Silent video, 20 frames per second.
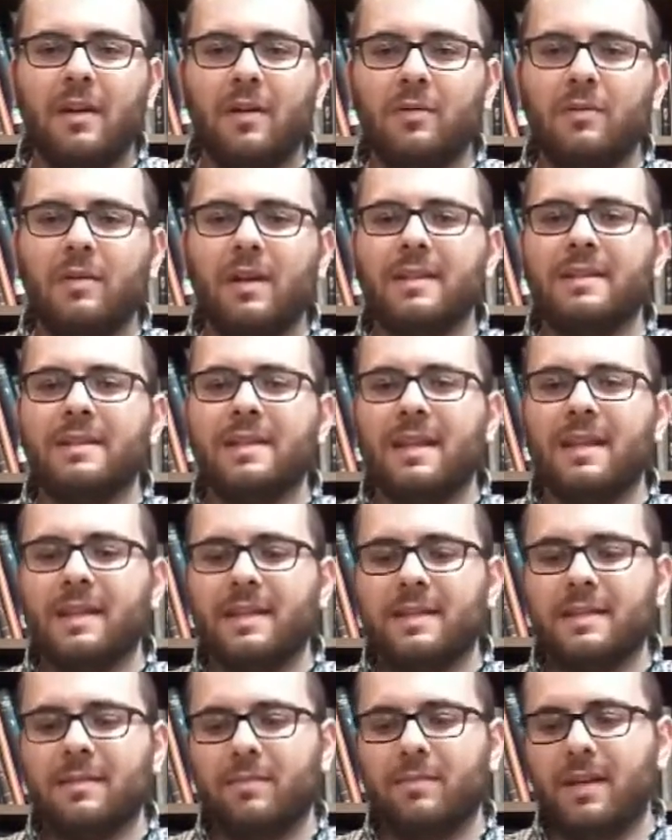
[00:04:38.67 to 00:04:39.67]
who does
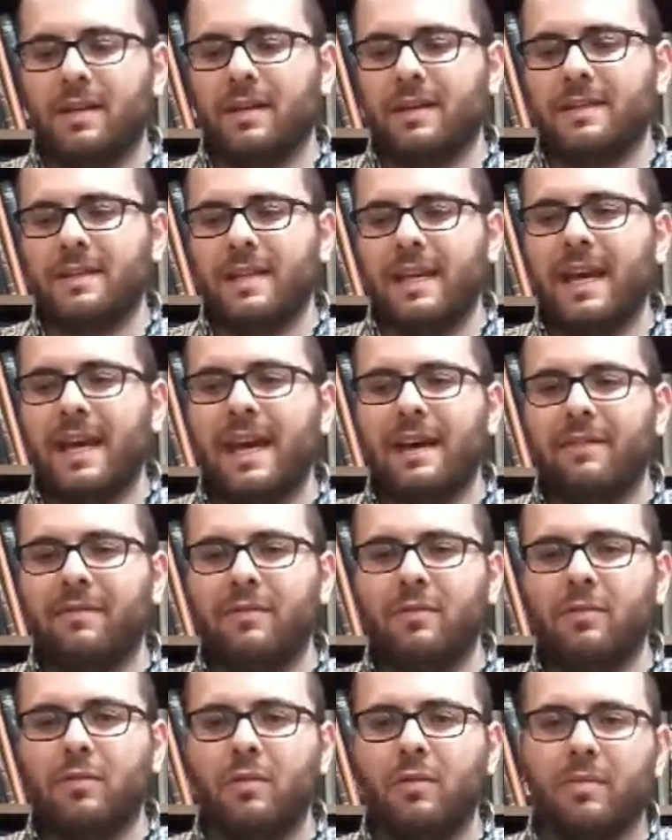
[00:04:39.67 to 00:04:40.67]
things because they
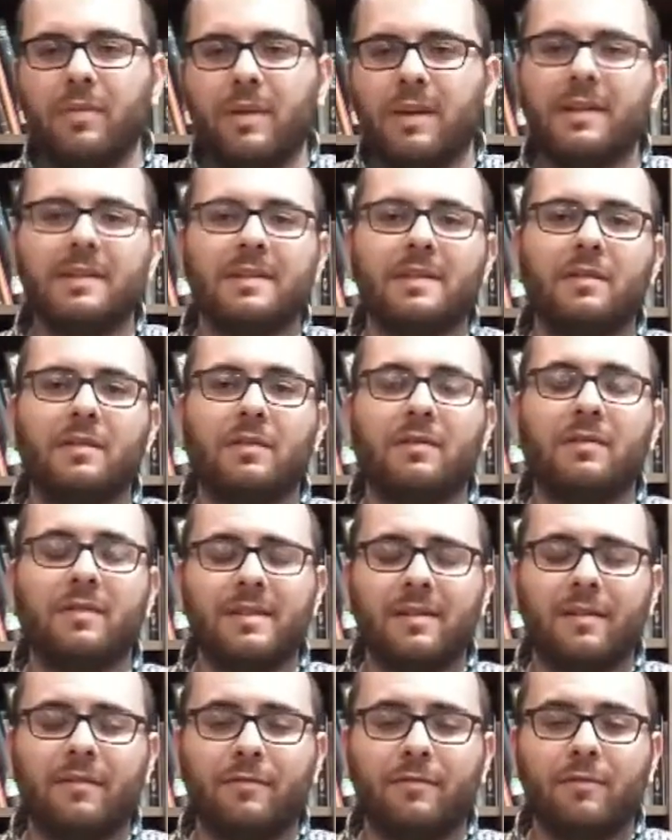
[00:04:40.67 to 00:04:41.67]
have to or because they're
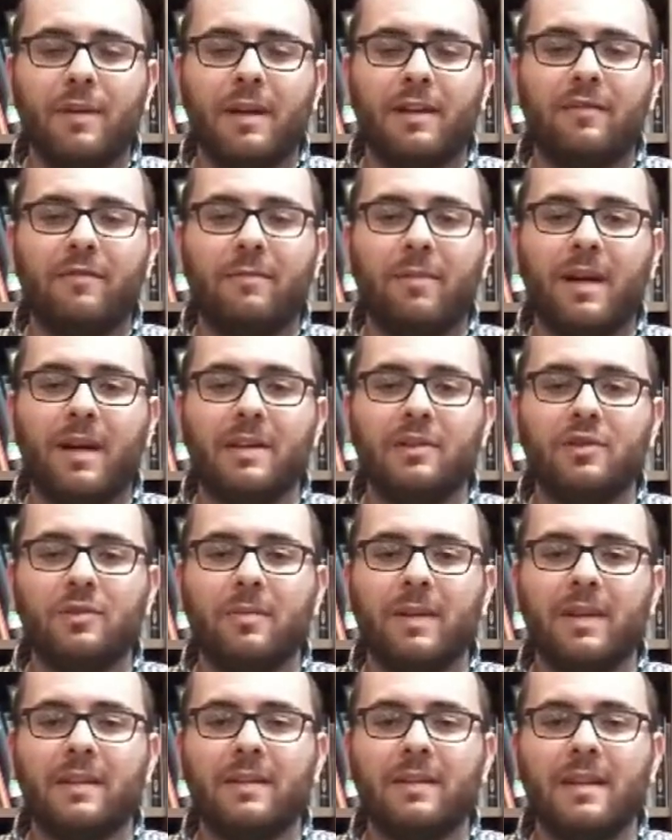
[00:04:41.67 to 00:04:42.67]
afraid of
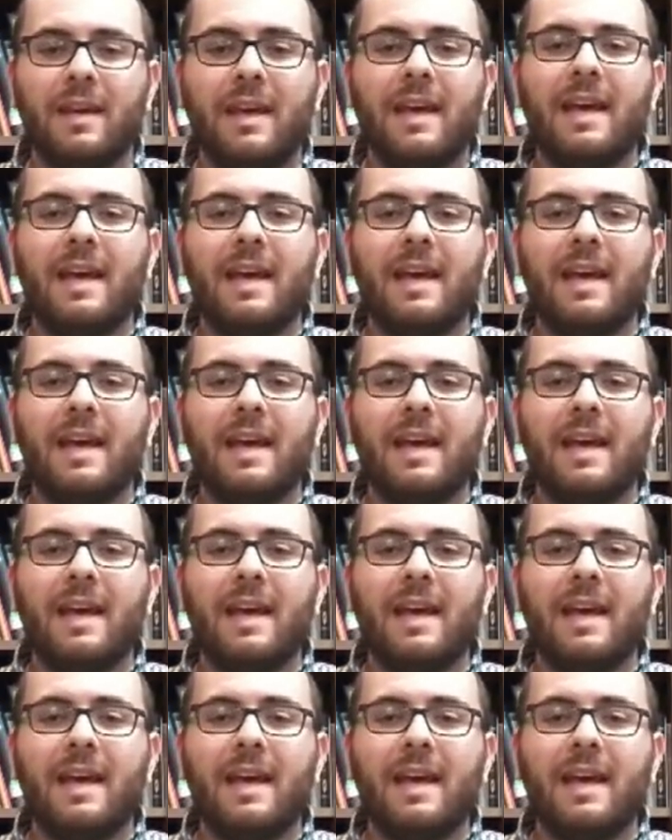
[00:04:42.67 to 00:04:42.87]
punishment,